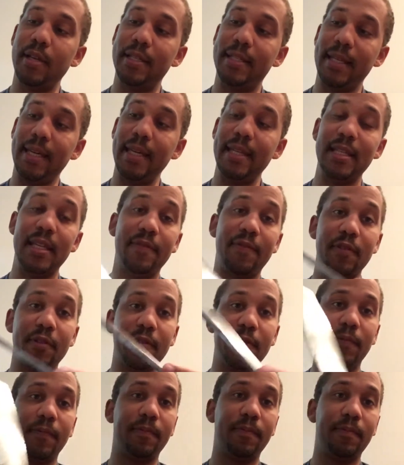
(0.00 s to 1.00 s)
it's easy for
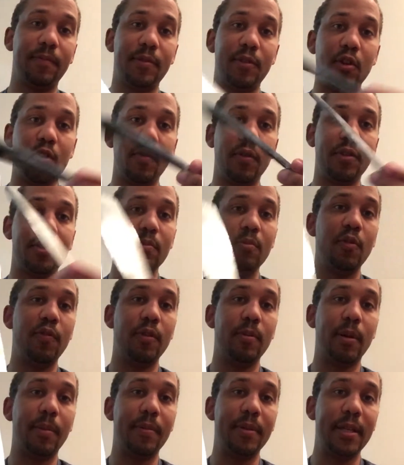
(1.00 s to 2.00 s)
the servo to move
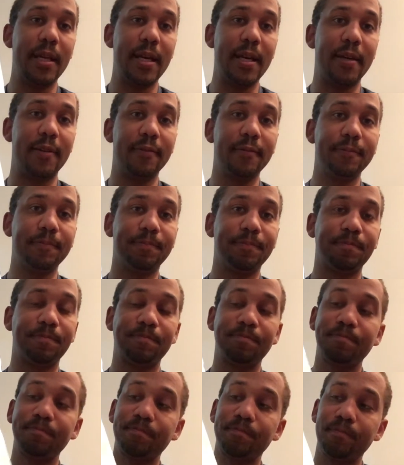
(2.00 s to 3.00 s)
them up and down,
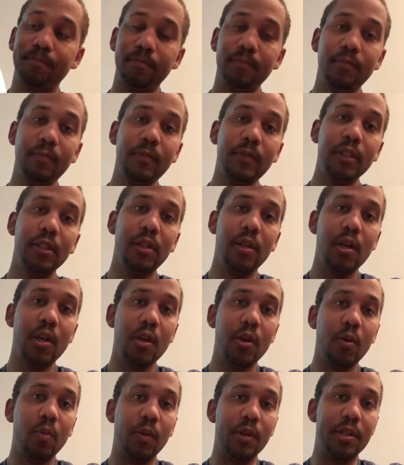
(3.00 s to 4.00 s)

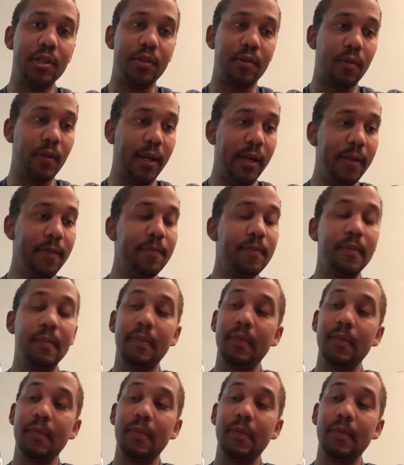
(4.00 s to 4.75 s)
which is great.